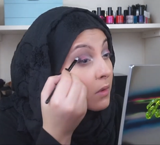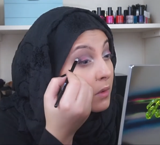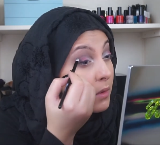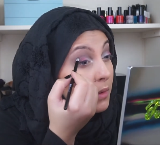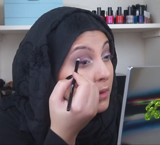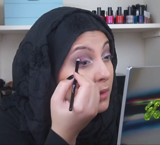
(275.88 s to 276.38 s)

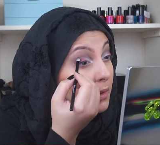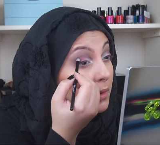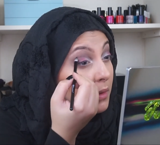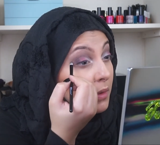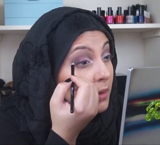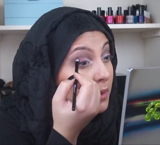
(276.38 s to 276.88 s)

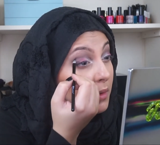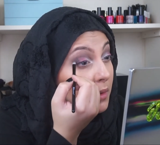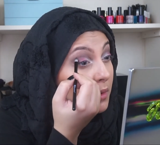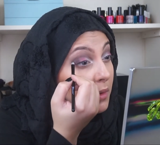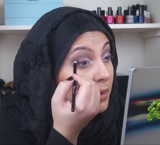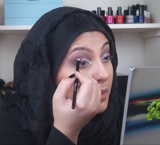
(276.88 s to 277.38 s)

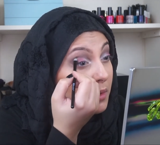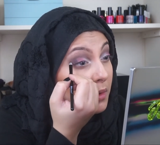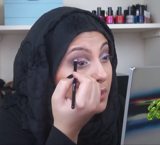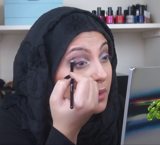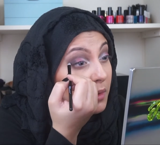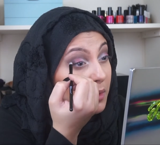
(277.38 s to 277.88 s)

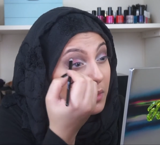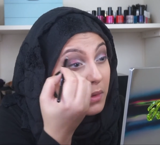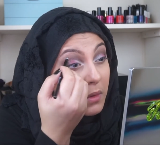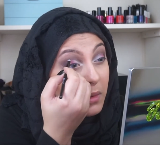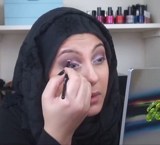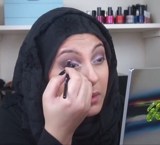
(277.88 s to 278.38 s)

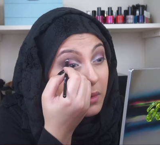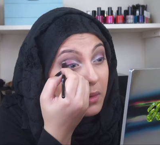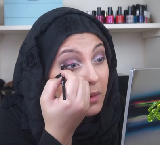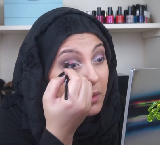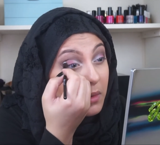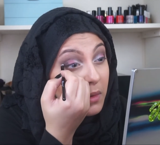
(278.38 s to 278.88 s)

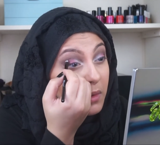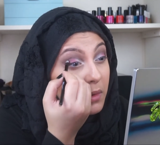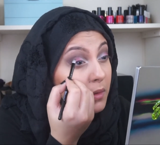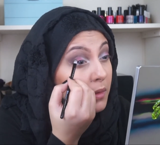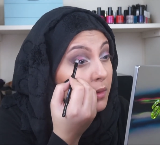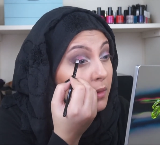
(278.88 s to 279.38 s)

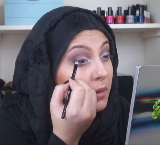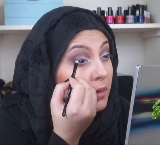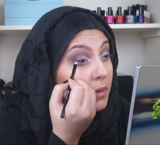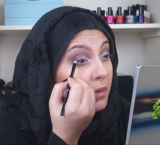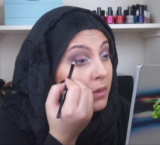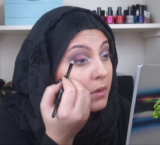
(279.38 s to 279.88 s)

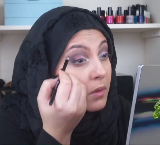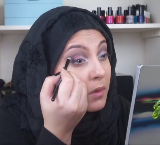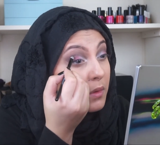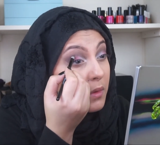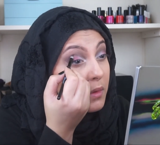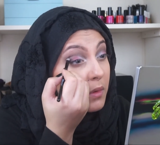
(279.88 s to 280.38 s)

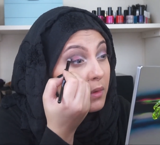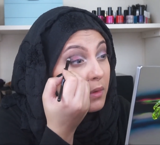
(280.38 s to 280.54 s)
[no speech]